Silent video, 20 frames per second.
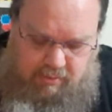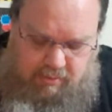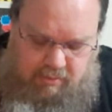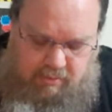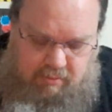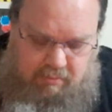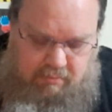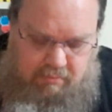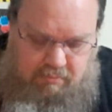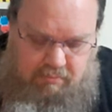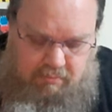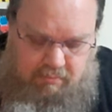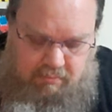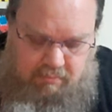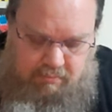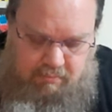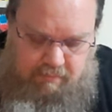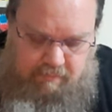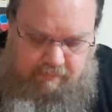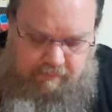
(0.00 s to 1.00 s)

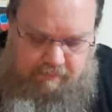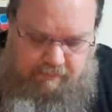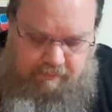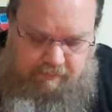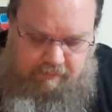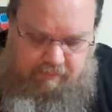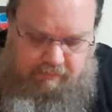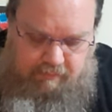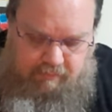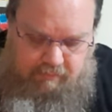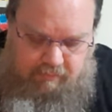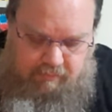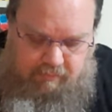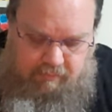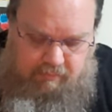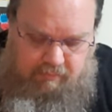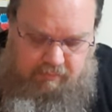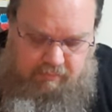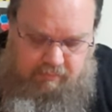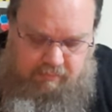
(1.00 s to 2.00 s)

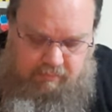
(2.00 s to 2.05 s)
No one is speaking in this clip.